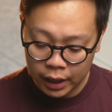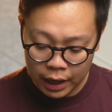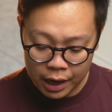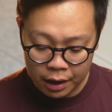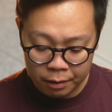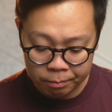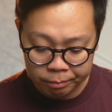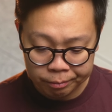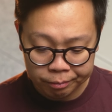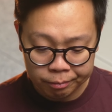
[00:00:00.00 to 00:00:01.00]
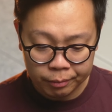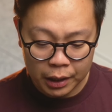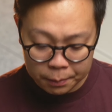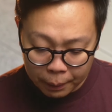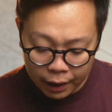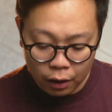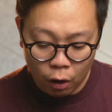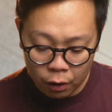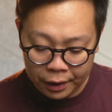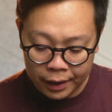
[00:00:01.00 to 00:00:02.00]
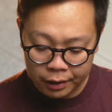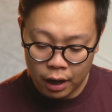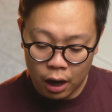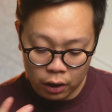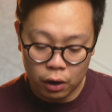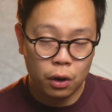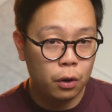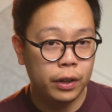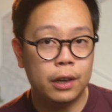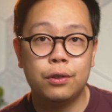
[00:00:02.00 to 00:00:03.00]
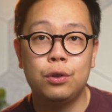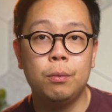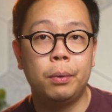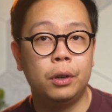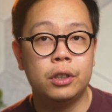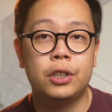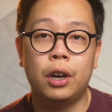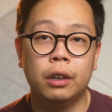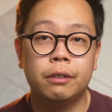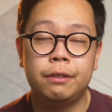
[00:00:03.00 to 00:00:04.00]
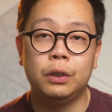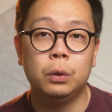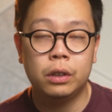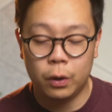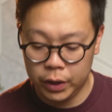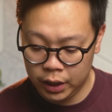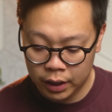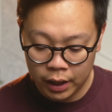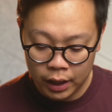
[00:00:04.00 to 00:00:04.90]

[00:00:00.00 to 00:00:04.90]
And despite all that alcohol, that super dark fruit going,